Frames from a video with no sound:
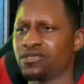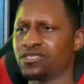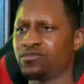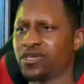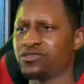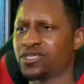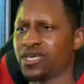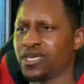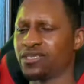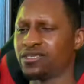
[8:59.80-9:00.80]
She's bigger than
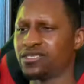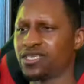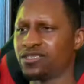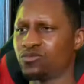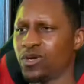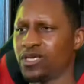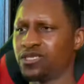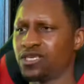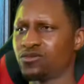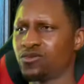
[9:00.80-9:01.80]
Kayla. She has a weight
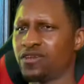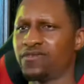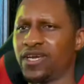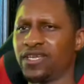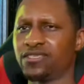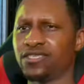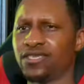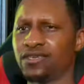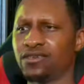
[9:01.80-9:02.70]
advantage